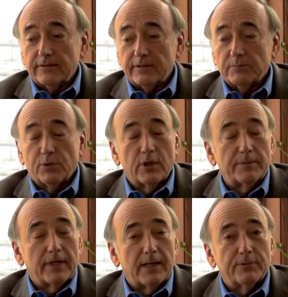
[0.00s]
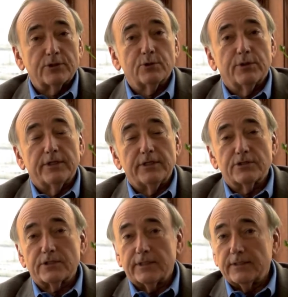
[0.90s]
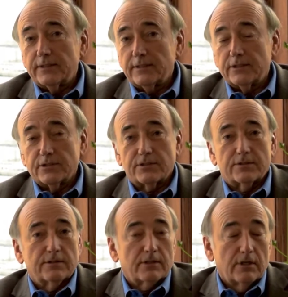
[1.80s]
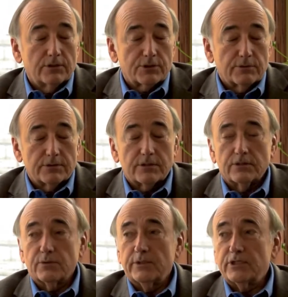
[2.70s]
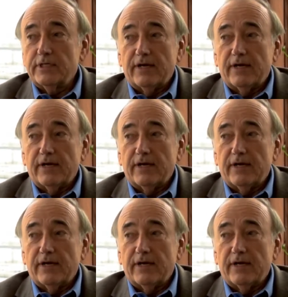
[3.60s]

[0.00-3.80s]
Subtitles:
employment opportunities and just the cultural situation,